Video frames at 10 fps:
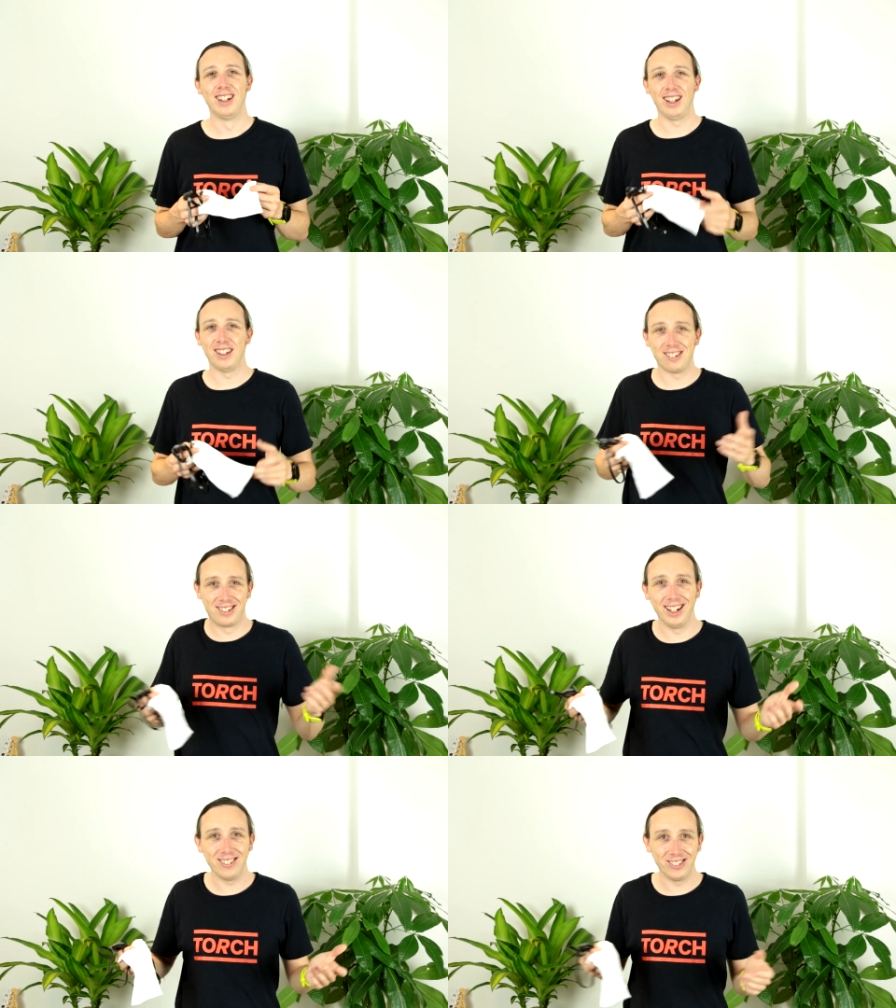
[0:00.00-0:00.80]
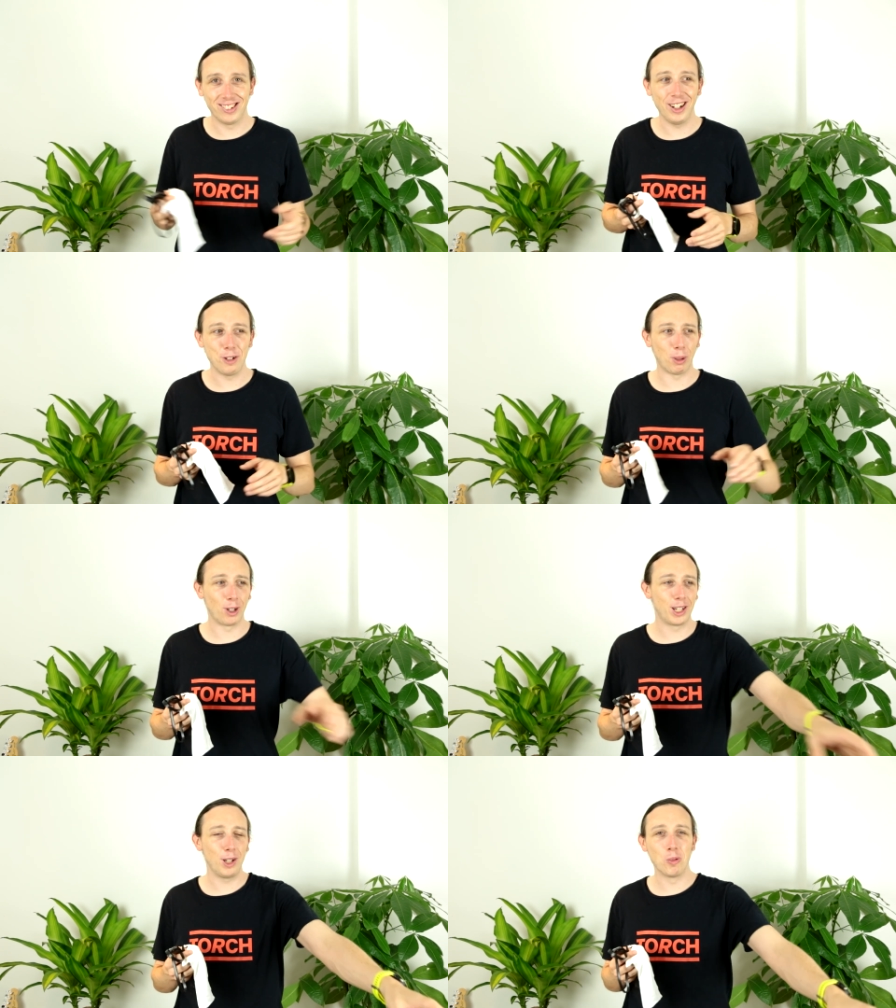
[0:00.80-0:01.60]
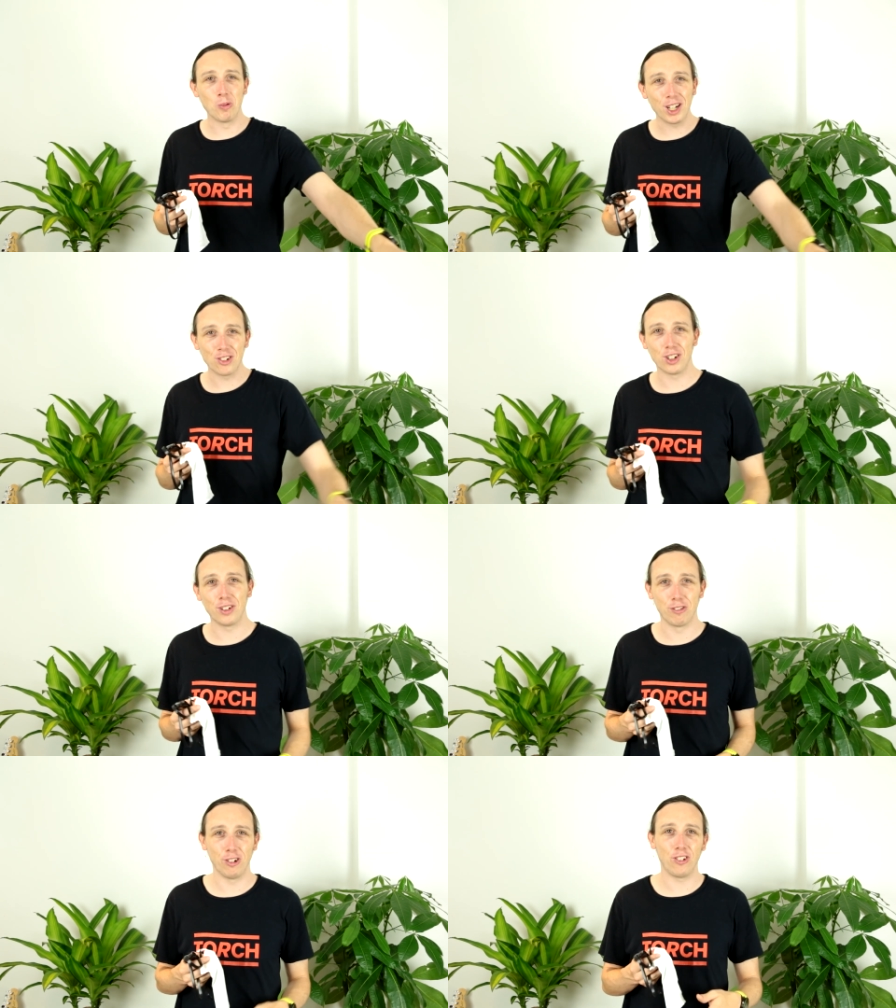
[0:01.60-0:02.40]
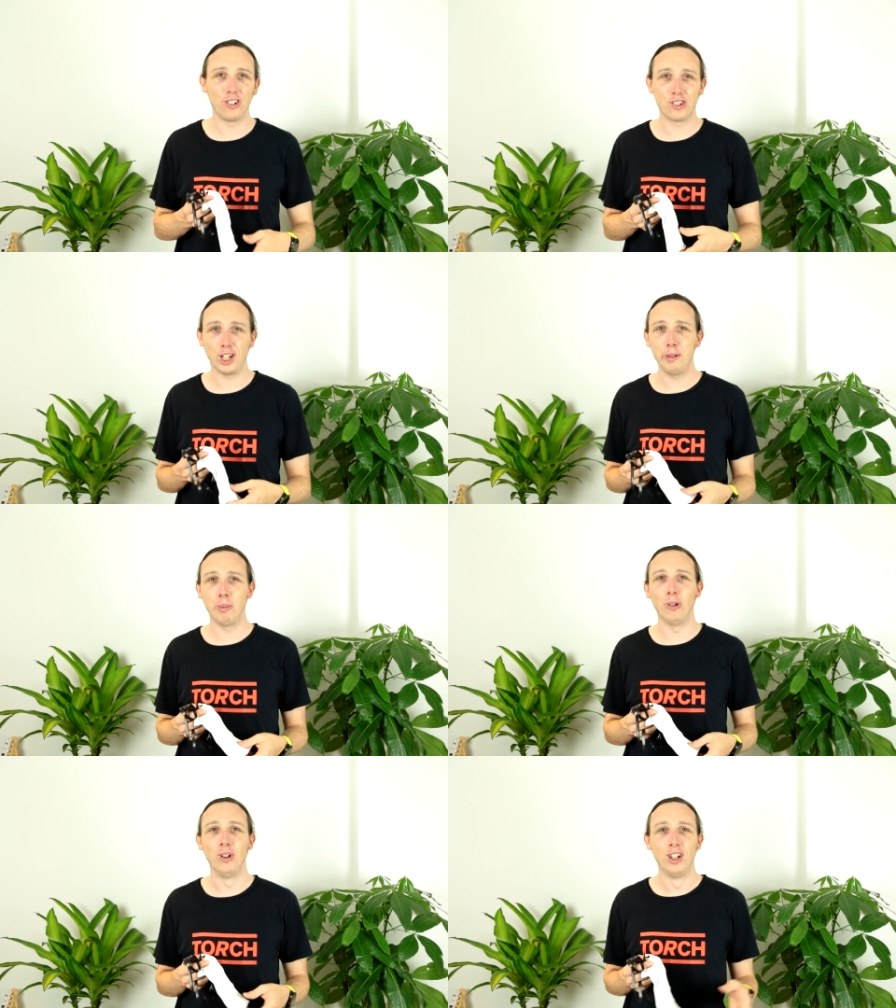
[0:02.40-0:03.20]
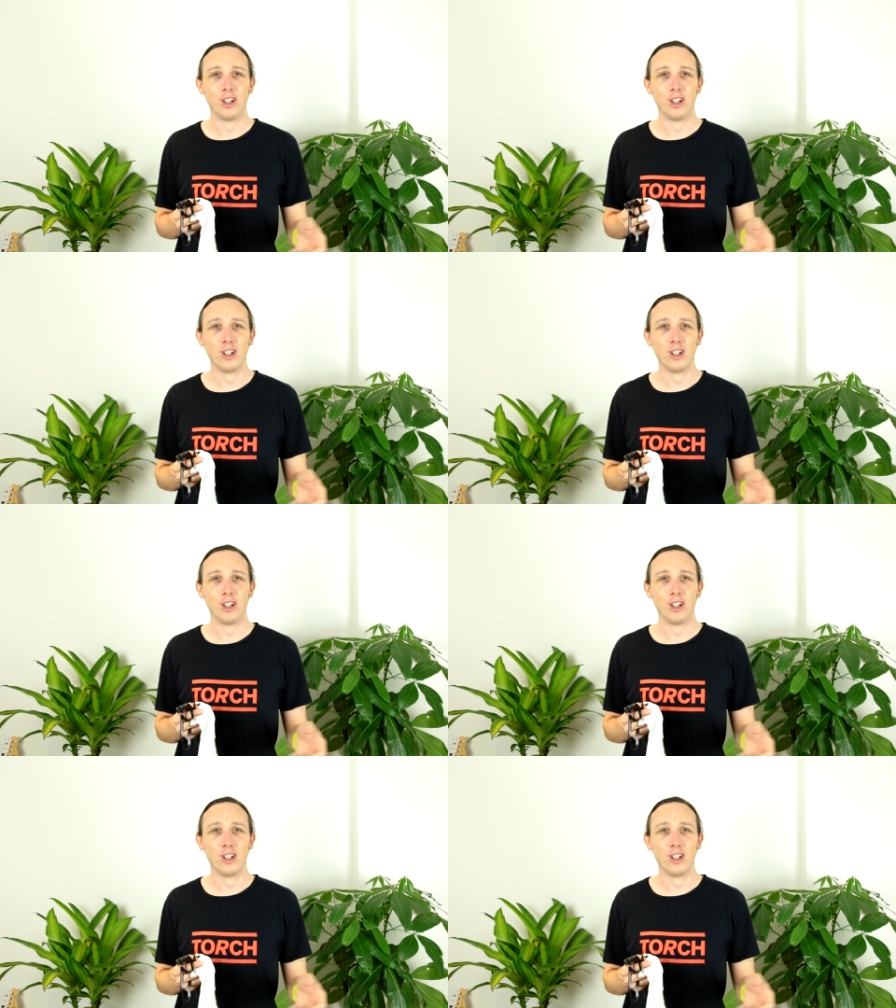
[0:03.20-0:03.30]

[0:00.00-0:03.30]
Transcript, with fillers: And that sounds silly, but I keep reaching for it on the table,